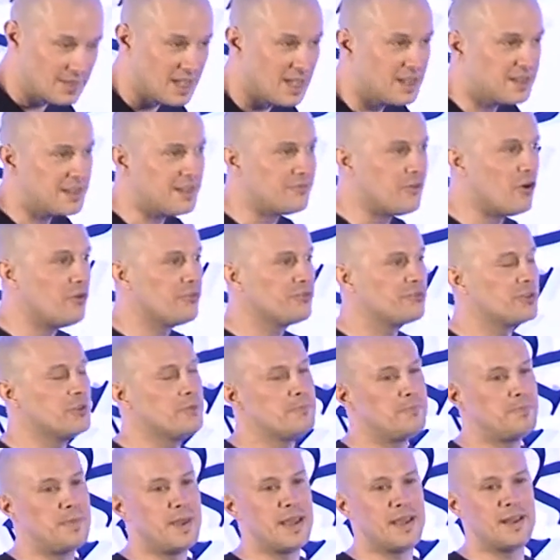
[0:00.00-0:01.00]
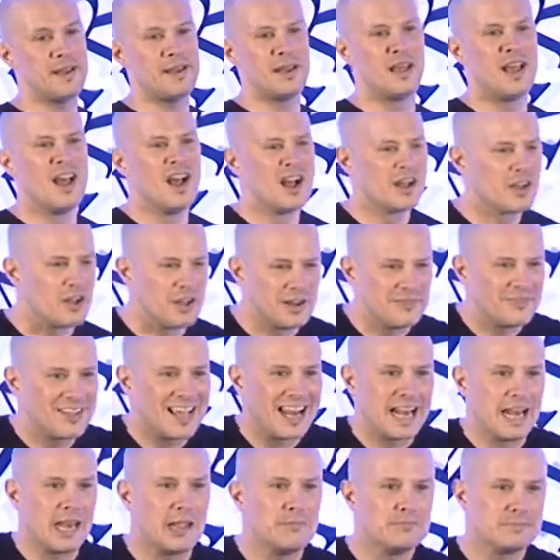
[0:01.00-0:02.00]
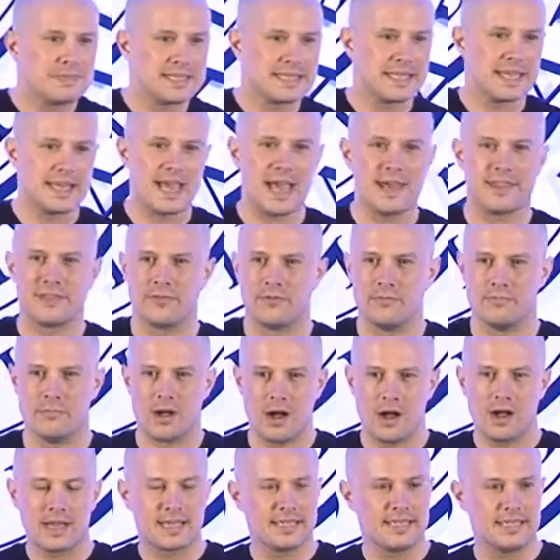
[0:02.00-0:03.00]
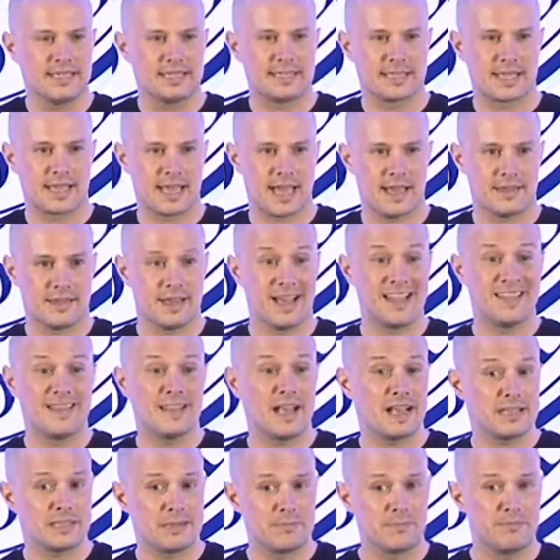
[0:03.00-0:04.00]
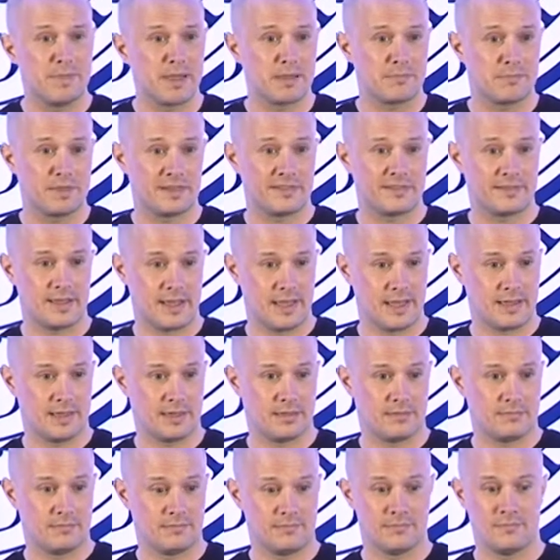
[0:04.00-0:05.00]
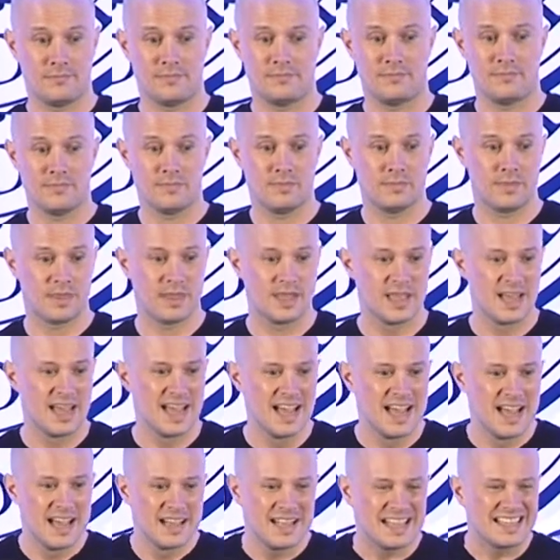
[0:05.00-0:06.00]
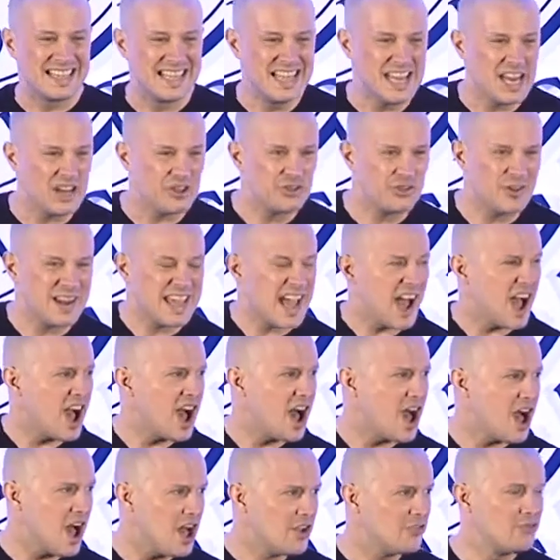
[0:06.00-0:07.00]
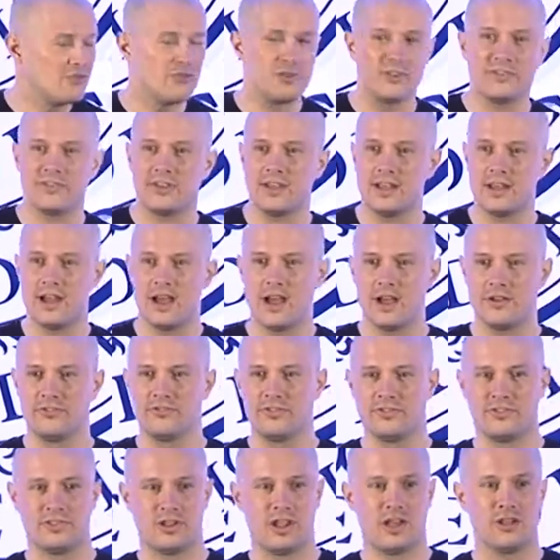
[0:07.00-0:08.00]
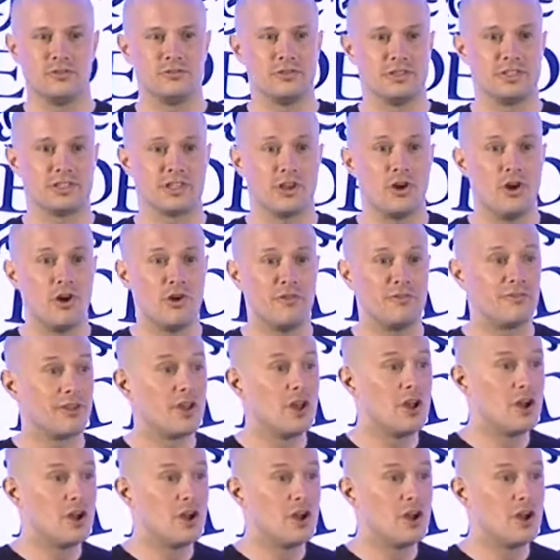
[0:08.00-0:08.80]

They've often been kind of clumped together and marketed together, and that's a big mistake. There's literally hundreds and hundreds and hundreds of